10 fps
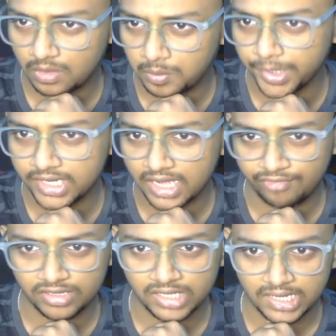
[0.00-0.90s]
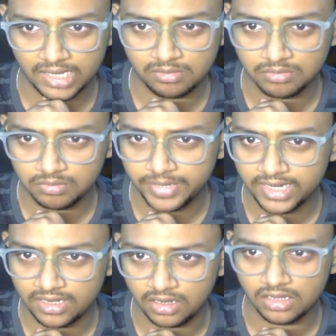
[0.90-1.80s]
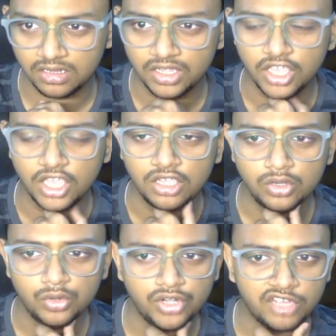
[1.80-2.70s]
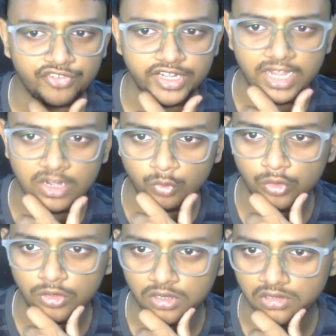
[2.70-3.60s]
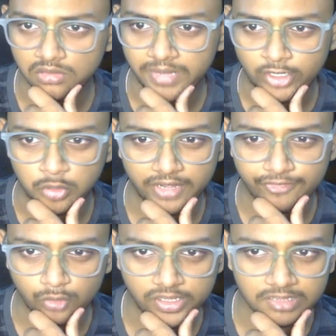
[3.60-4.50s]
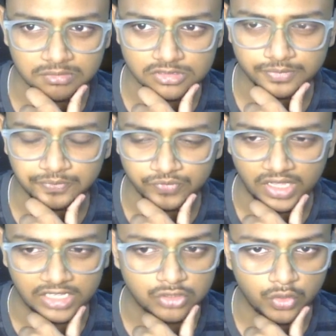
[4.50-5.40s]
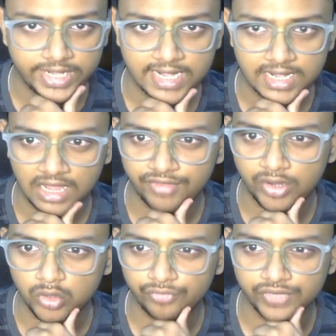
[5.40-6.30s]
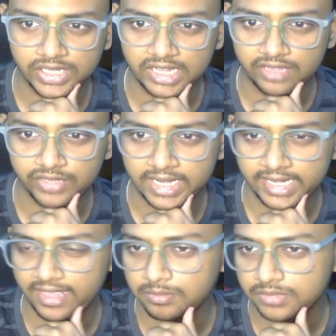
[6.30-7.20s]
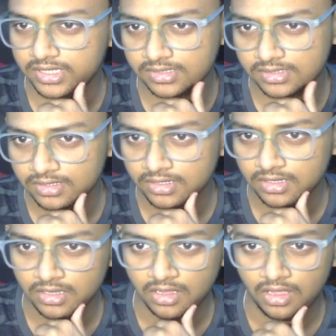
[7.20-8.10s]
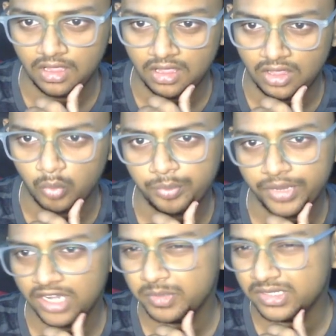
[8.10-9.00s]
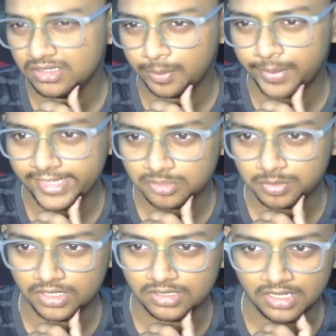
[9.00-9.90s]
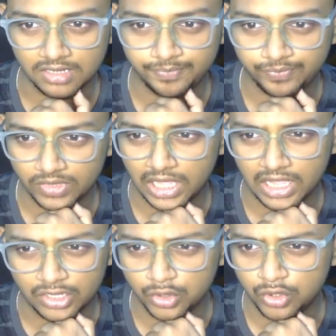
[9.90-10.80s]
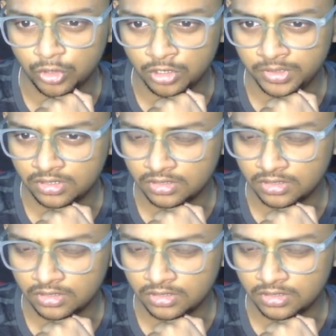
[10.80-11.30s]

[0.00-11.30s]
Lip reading: But after that, I made a good recovery and won back-to-back 4 games. I scored 8.5 out of 11 and came sixth, barely missing the prize. But yeah, a good tournament.